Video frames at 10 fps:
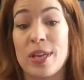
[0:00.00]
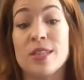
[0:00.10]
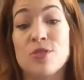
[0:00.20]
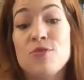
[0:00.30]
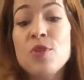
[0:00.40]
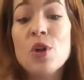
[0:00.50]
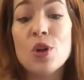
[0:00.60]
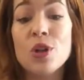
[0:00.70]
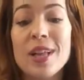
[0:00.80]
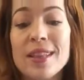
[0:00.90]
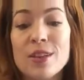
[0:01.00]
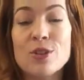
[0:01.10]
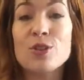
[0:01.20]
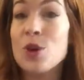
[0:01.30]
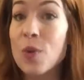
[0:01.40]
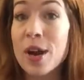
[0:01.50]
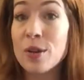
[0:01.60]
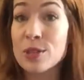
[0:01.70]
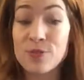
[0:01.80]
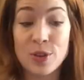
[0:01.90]
is full and there's nowhere
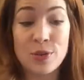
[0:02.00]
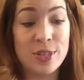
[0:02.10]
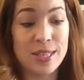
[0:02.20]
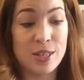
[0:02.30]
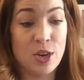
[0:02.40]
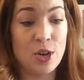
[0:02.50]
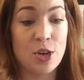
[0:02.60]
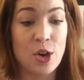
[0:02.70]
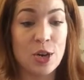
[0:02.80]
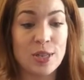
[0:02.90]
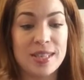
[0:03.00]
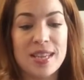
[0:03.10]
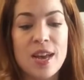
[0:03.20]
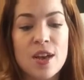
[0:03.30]
else for you to discard cards.